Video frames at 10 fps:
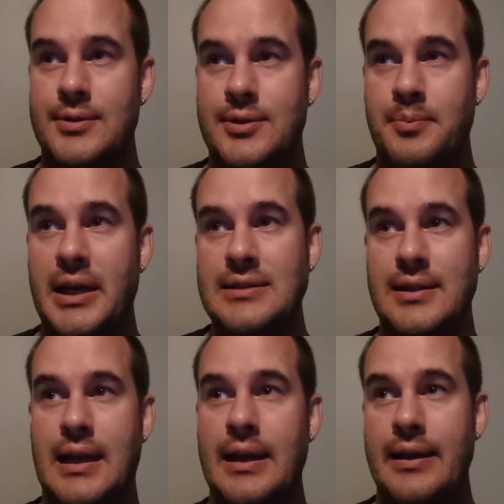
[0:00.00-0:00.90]
So
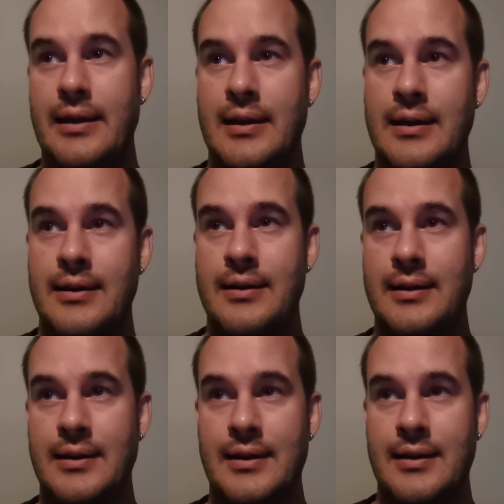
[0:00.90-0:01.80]
basically
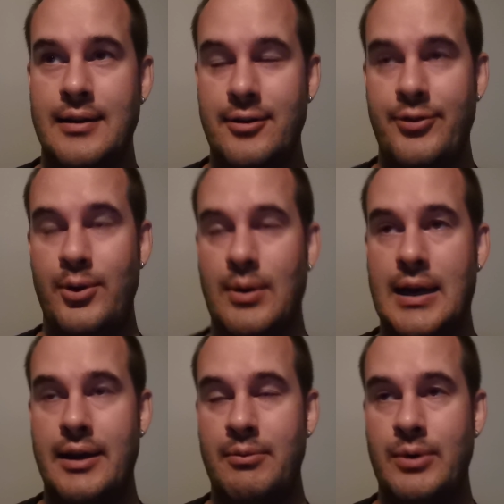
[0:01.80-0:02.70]
the fuel
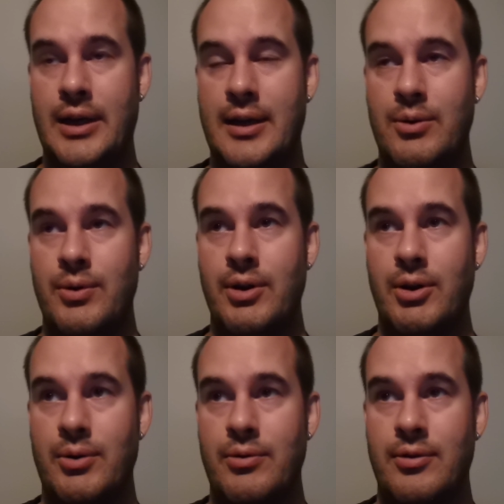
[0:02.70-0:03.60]
line will now
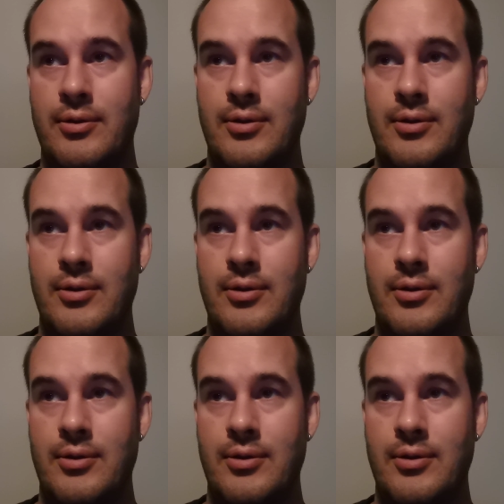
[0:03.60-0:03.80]
go